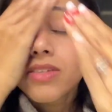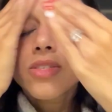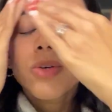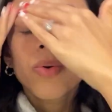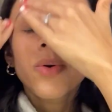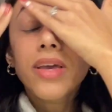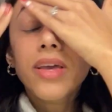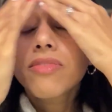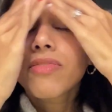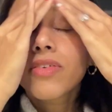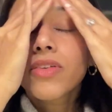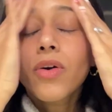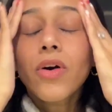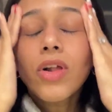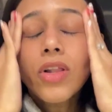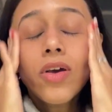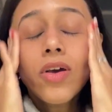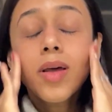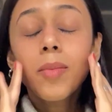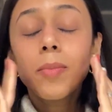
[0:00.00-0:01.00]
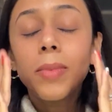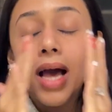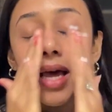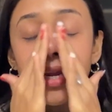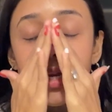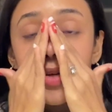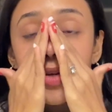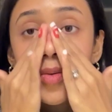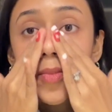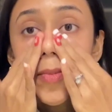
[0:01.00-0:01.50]
So if at all you all are
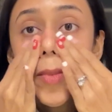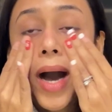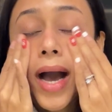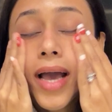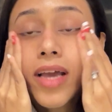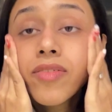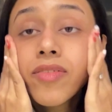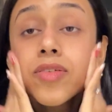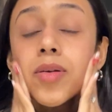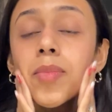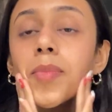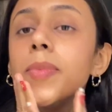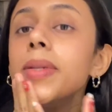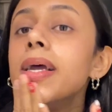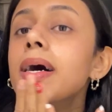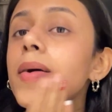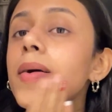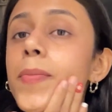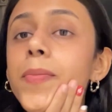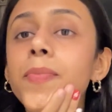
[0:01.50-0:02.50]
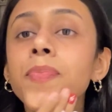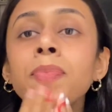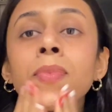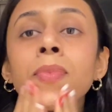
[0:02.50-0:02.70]
planning to buy from Plum,